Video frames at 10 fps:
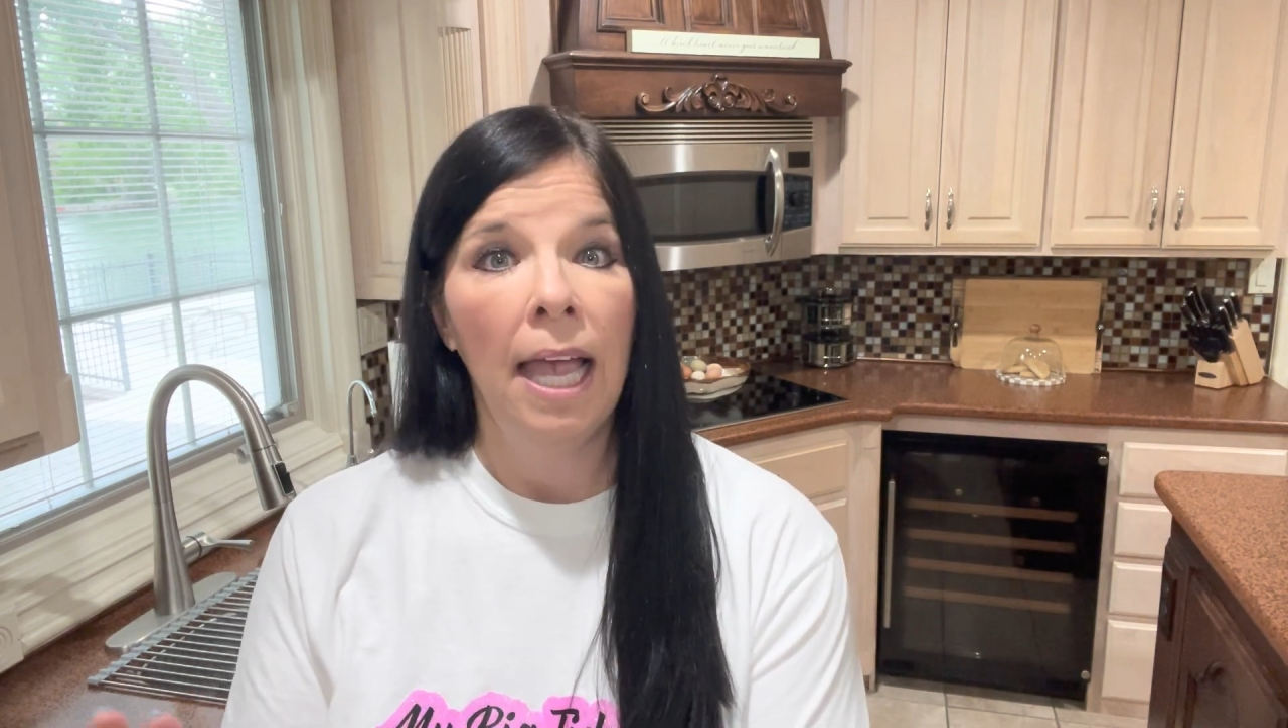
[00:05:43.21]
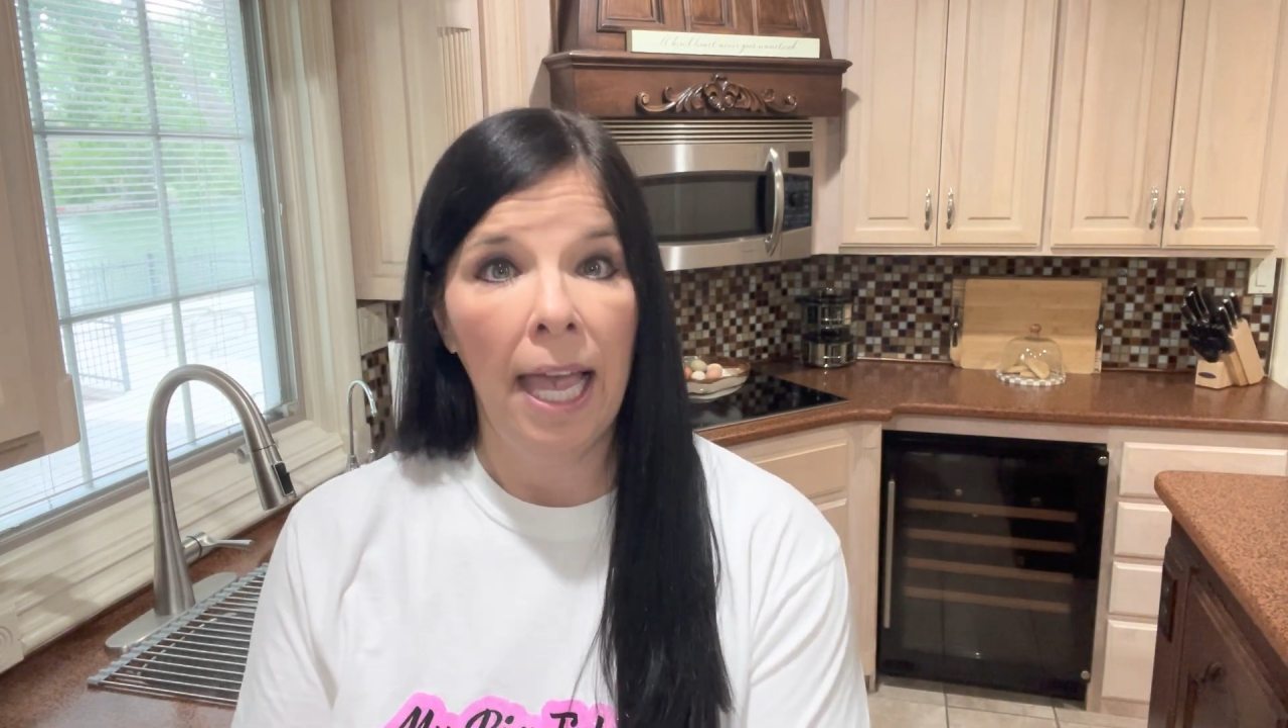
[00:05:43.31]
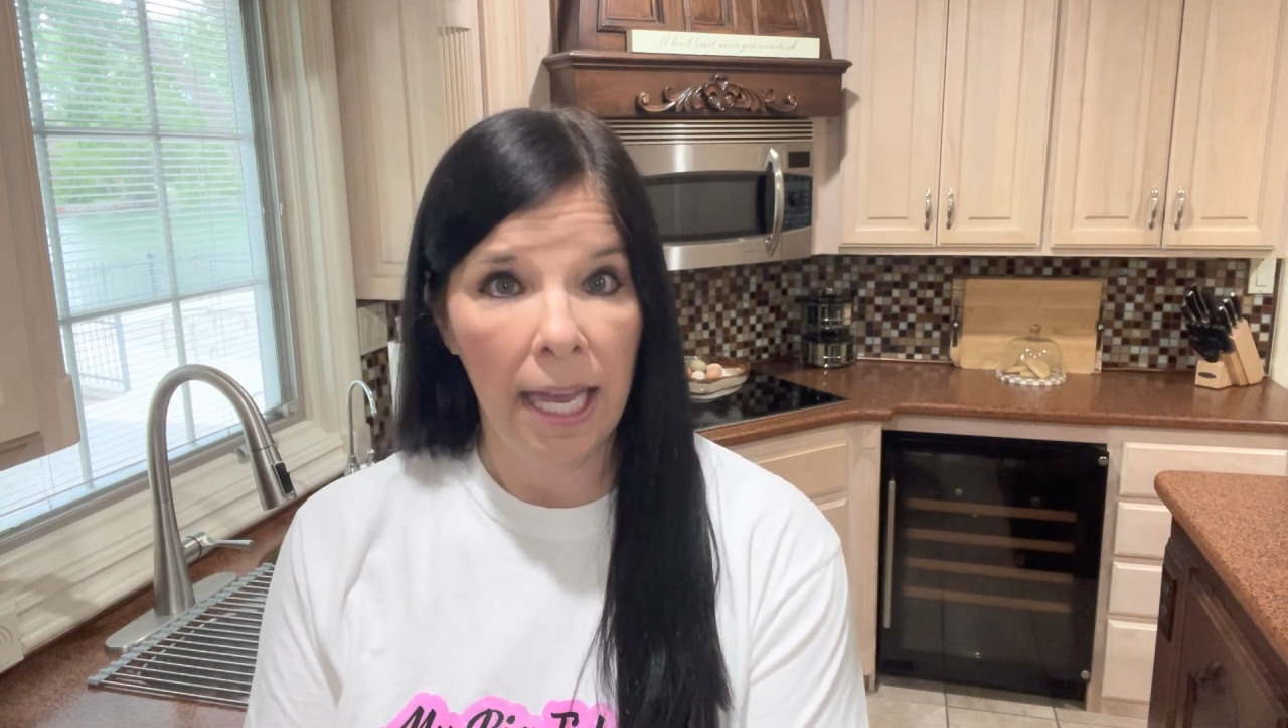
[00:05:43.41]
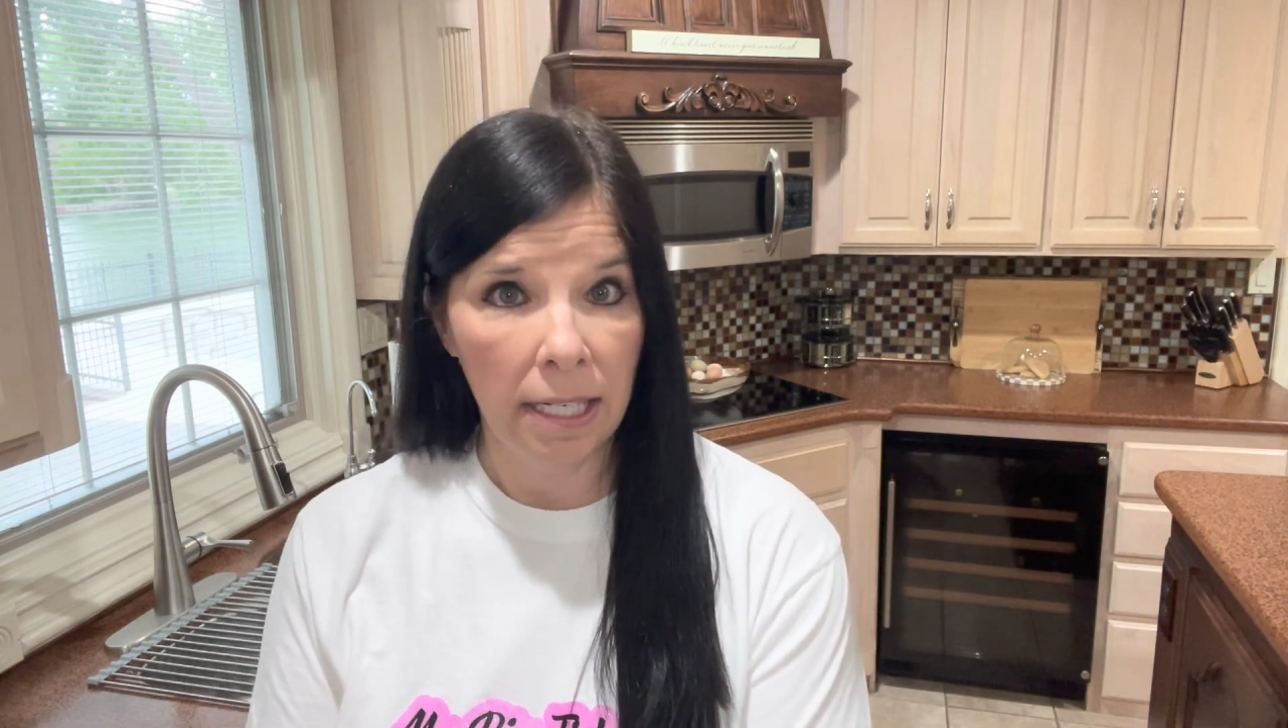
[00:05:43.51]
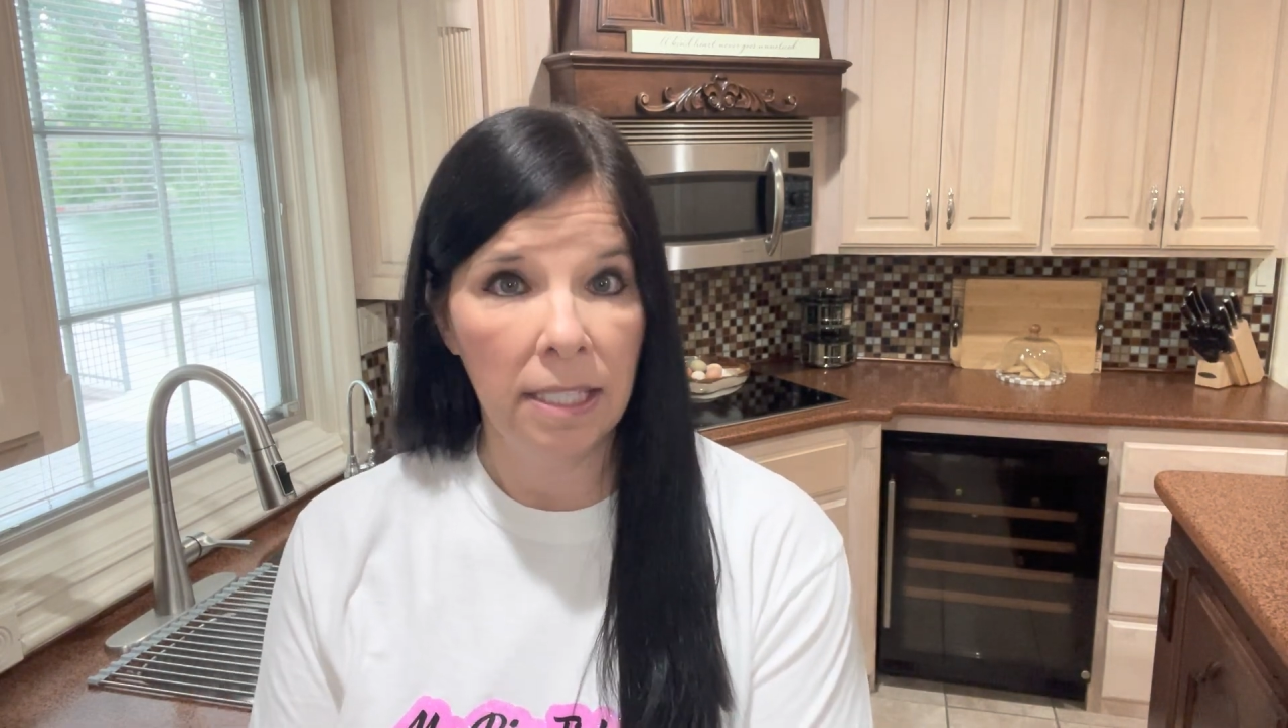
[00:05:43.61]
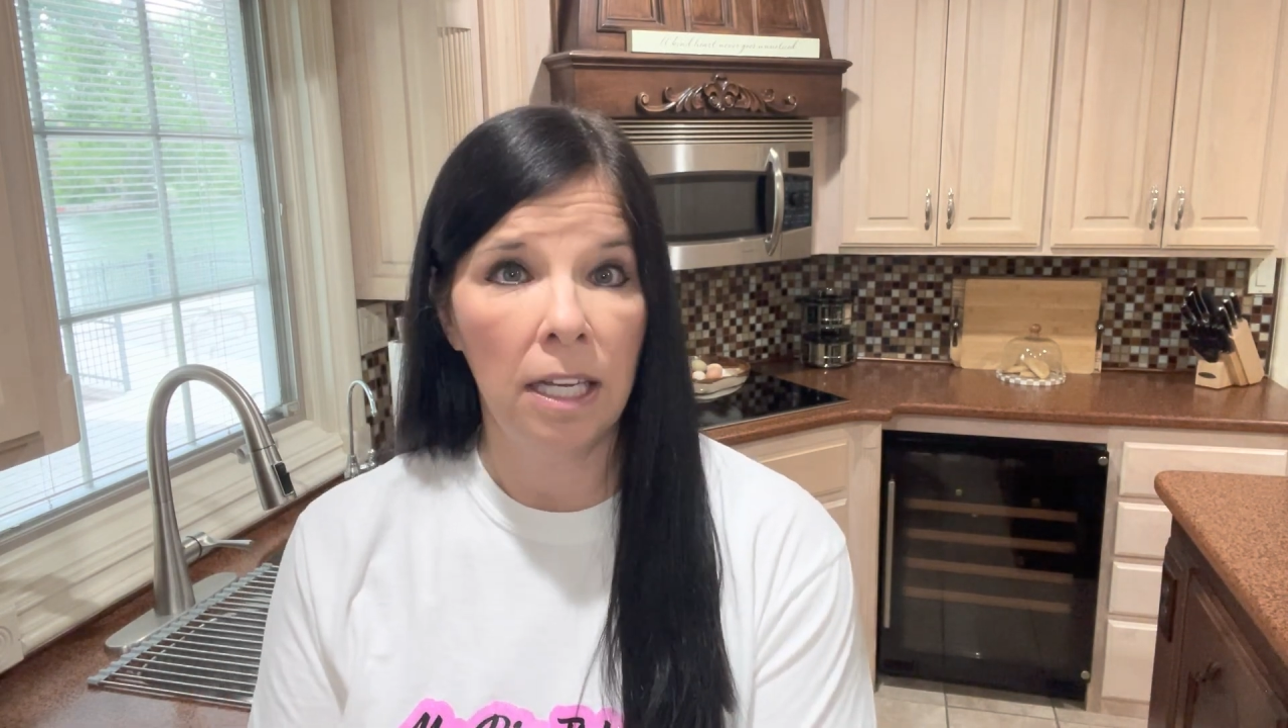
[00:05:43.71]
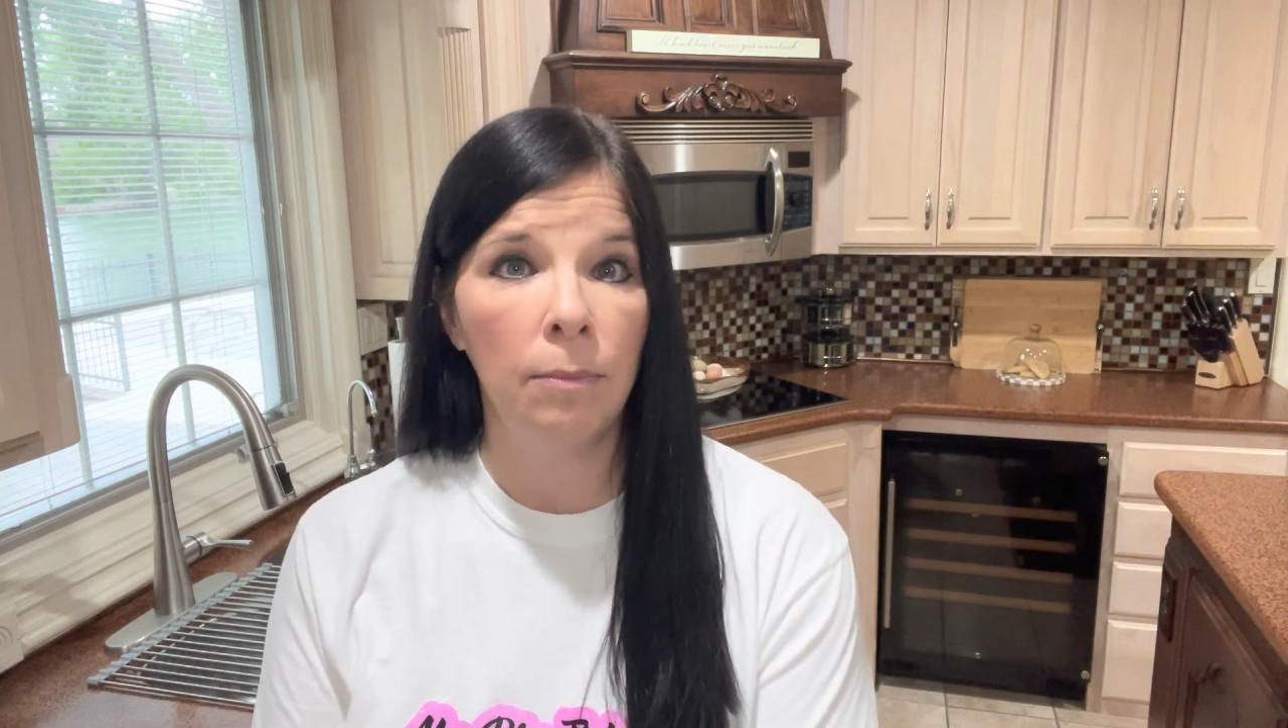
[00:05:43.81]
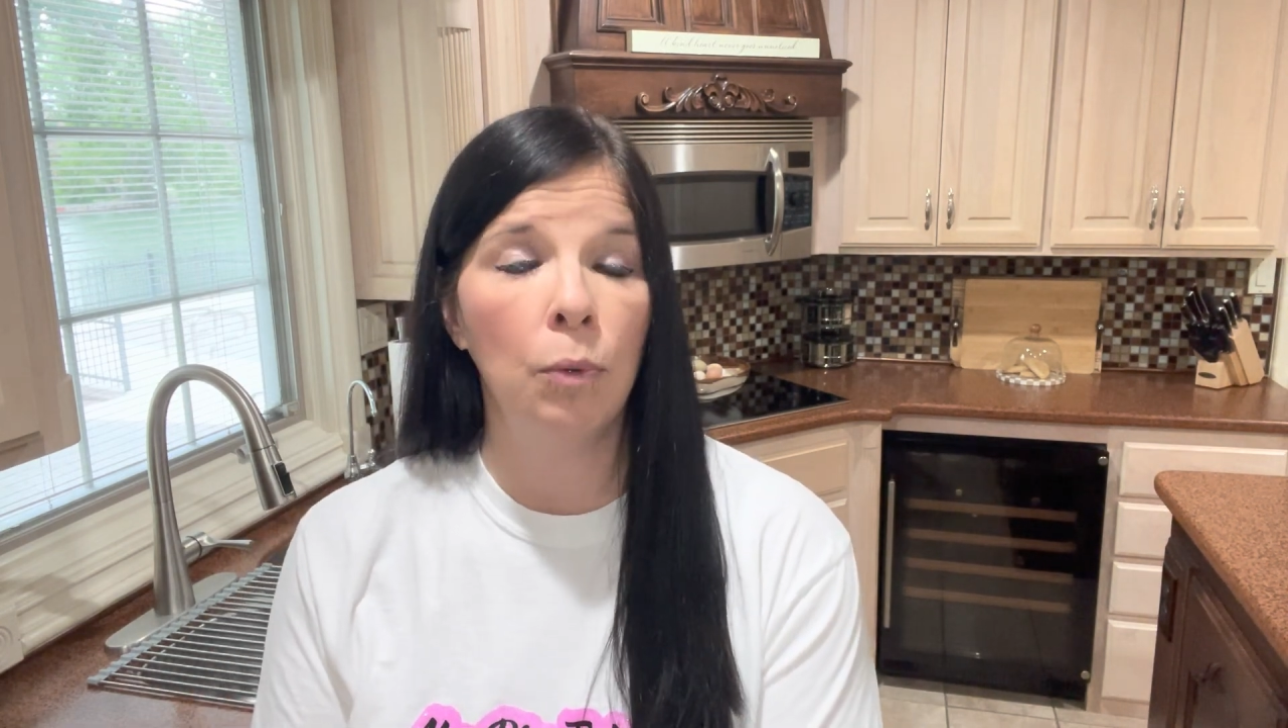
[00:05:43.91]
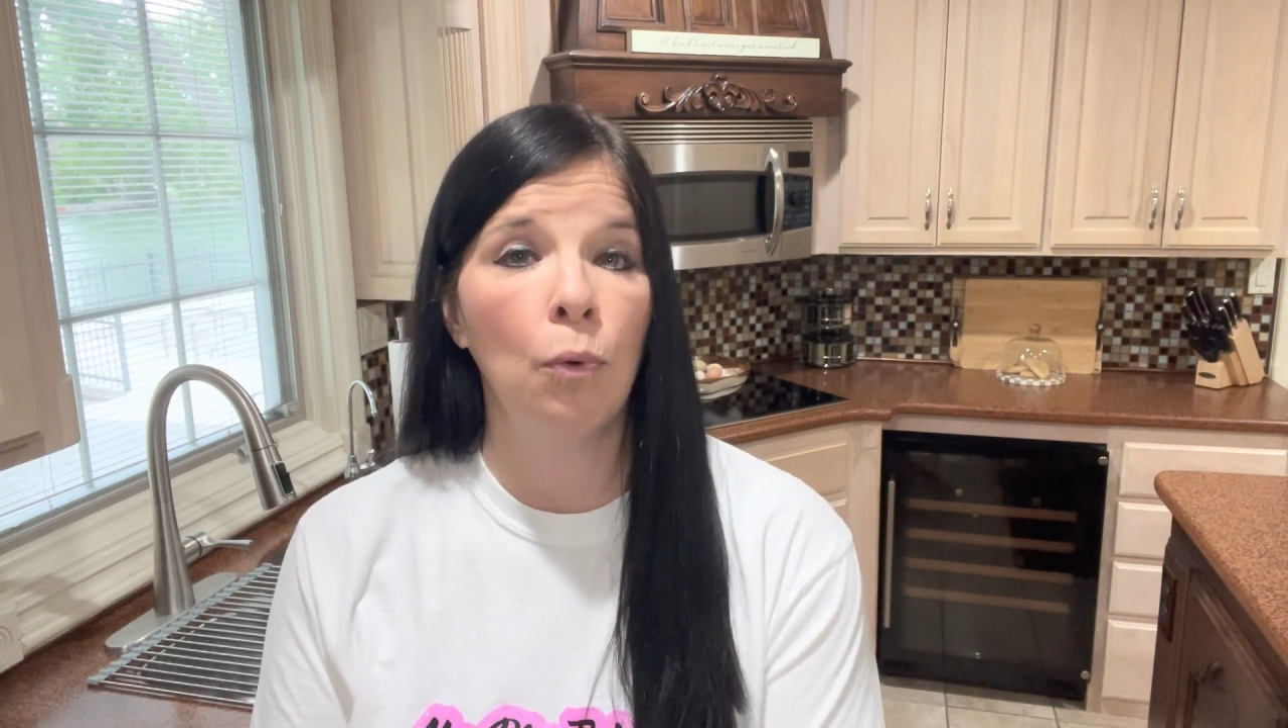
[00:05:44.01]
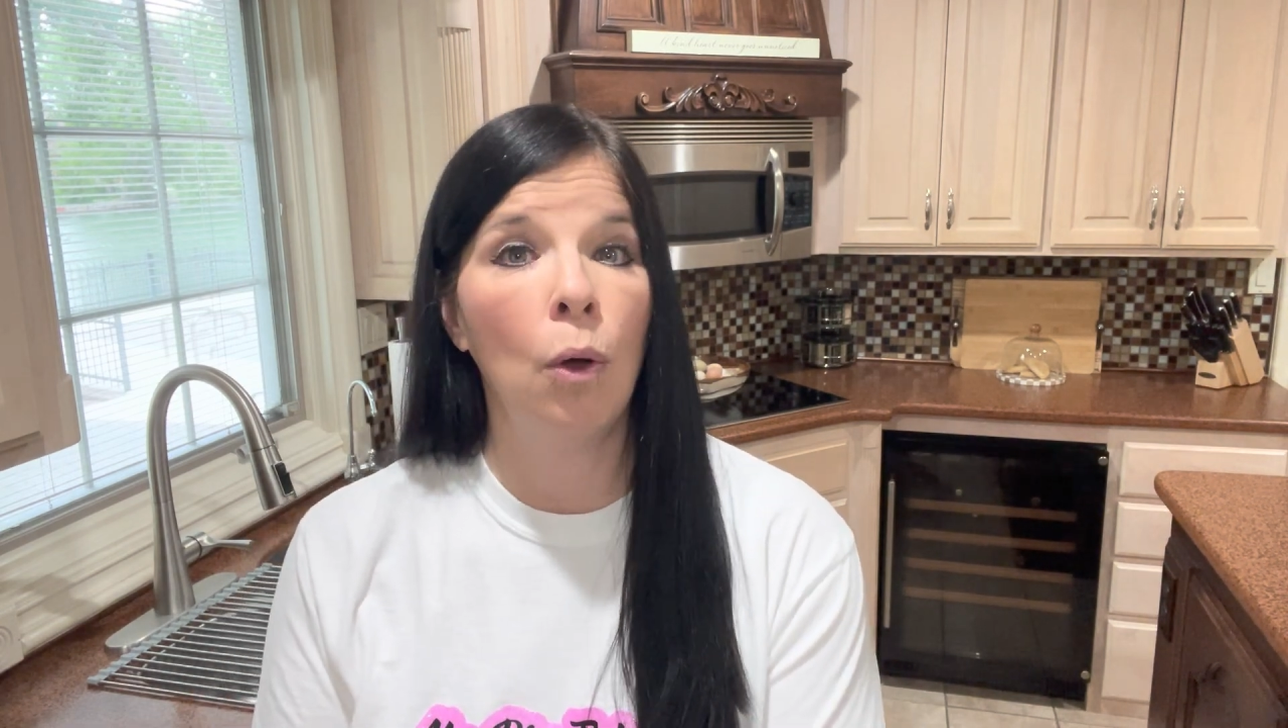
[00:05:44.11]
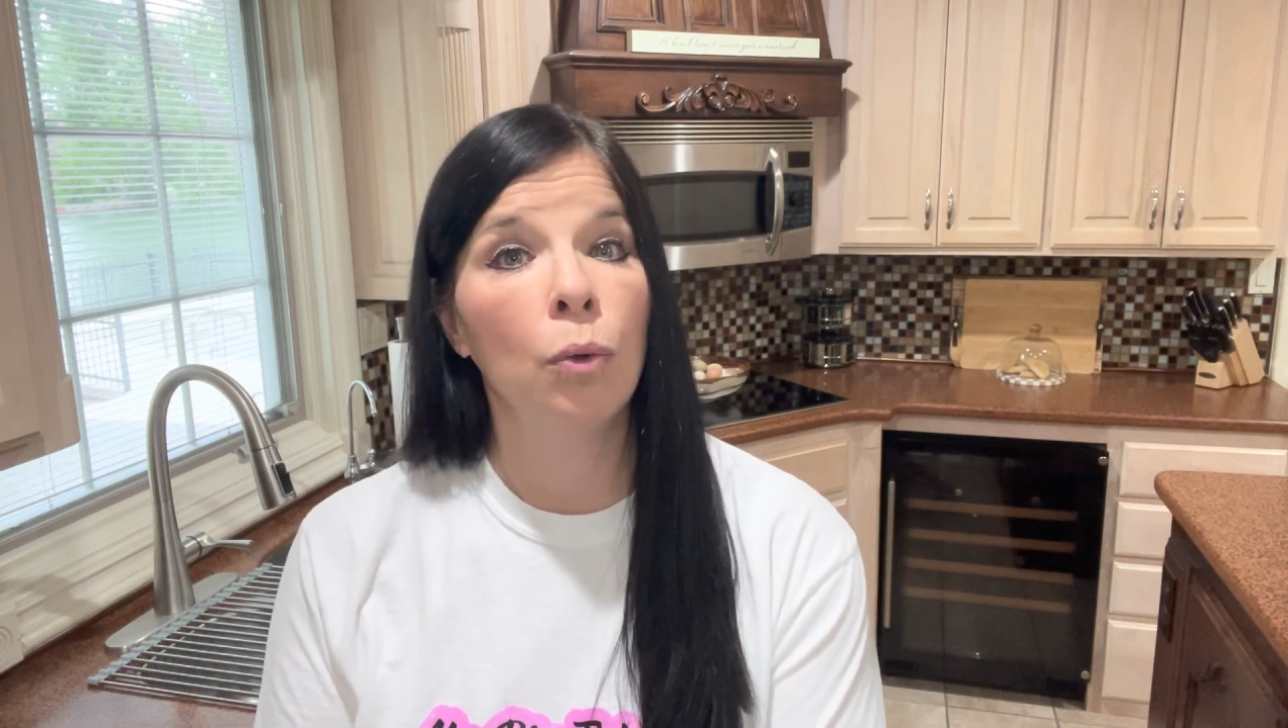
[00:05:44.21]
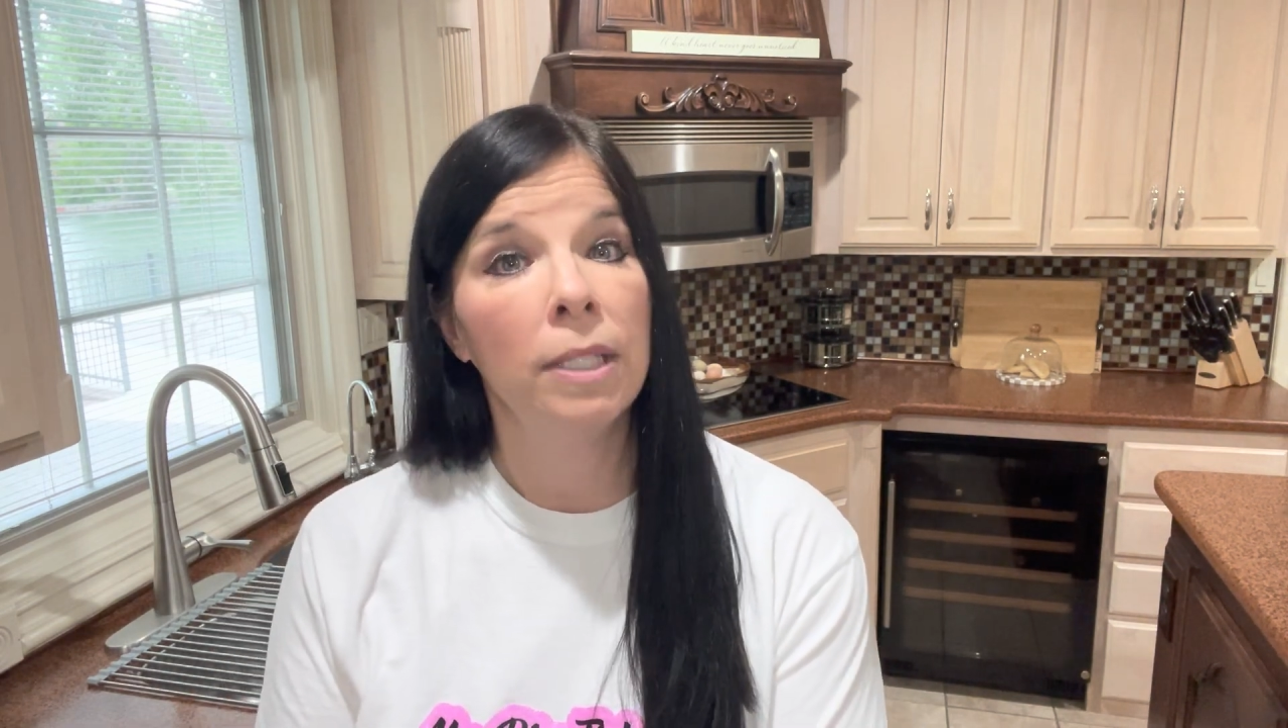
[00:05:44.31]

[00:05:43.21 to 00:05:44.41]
and a cinnamon roll